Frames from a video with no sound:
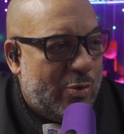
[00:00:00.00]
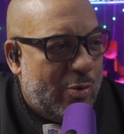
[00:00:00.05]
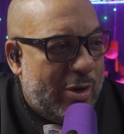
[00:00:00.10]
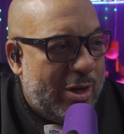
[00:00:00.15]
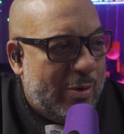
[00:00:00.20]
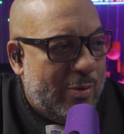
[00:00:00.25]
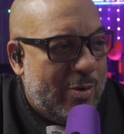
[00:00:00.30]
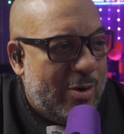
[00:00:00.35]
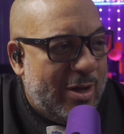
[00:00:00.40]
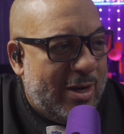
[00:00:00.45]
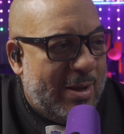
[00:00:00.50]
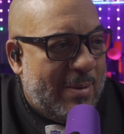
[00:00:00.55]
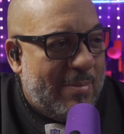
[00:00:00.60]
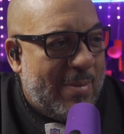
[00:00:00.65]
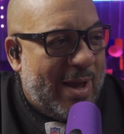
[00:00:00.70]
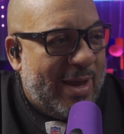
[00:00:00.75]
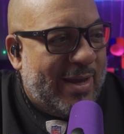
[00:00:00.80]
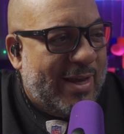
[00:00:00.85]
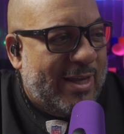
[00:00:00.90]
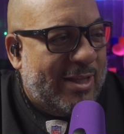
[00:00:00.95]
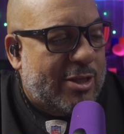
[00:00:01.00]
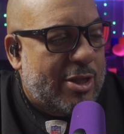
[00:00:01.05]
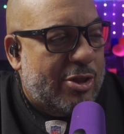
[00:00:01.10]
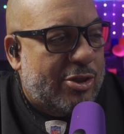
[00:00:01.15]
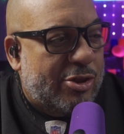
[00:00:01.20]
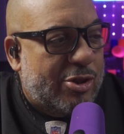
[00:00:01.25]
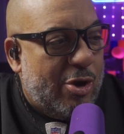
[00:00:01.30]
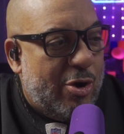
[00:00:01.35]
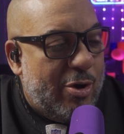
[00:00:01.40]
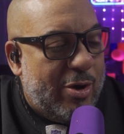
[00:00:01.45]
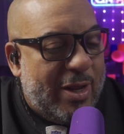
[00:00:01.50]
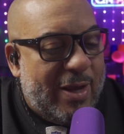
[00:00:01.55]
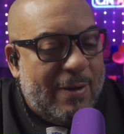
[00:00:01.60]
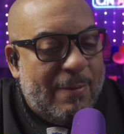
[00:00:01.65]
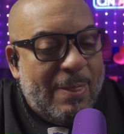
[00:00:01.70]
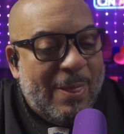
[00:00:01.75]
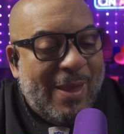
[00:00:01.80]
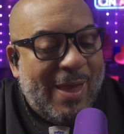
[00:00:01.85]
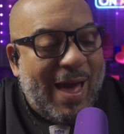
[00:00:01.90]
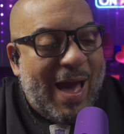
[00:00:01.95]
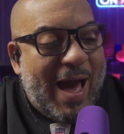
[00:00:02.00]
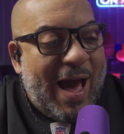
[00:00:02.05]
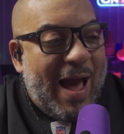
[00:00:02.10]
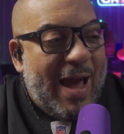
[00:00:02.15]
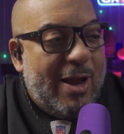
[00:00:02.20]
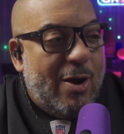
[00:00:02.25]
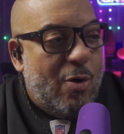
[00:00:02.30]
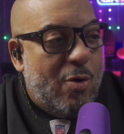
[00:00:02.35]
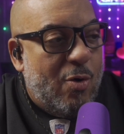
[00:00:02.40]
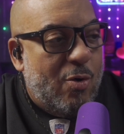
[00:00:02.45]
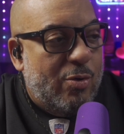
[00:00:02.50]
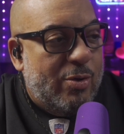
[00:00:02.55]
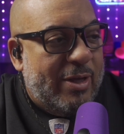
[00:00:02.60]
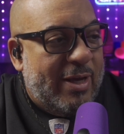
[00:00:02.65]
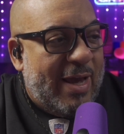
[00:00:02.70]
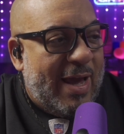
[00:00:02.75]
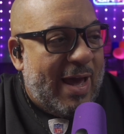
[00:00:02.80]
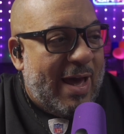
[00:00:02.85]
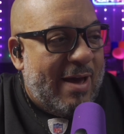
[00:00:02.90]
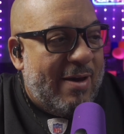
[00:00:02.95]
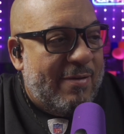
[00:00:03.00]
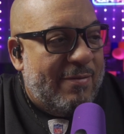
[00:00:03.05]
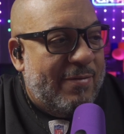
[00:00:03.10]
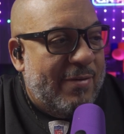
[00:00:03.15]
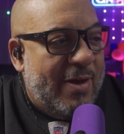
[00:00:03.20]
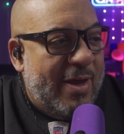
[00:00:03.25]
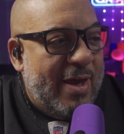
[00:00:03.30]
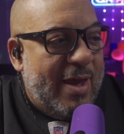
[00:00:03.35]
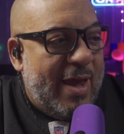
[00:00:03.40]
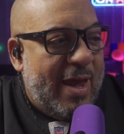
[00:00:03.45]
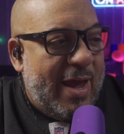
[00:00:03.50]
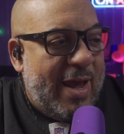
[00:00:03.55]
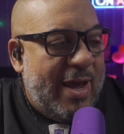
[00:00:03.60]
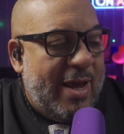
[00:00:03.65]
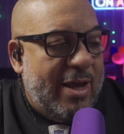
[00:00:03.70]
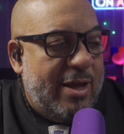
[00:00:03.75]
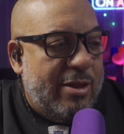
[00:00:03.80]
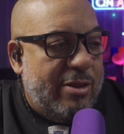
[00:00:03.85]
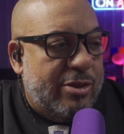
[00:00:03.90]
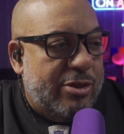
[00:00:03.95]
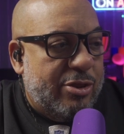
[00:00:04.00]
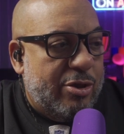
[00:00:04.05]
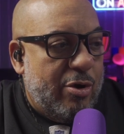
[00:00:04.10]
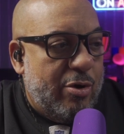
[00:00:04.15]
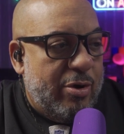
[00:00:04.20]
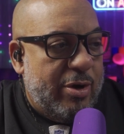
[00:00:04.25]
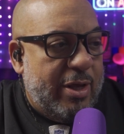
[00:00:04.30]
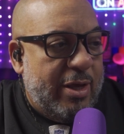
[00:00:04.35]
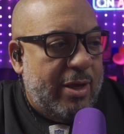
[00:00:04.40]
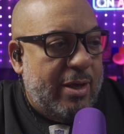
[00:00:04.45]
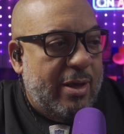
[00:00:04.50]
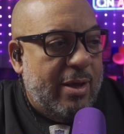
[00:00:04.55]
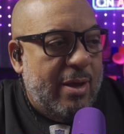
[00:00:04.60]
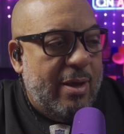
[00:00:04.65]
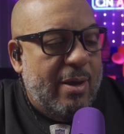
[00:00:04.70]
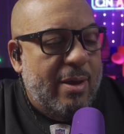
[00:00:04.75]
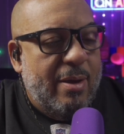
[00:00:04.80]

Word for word: 21. It might get to 30. I only have a 30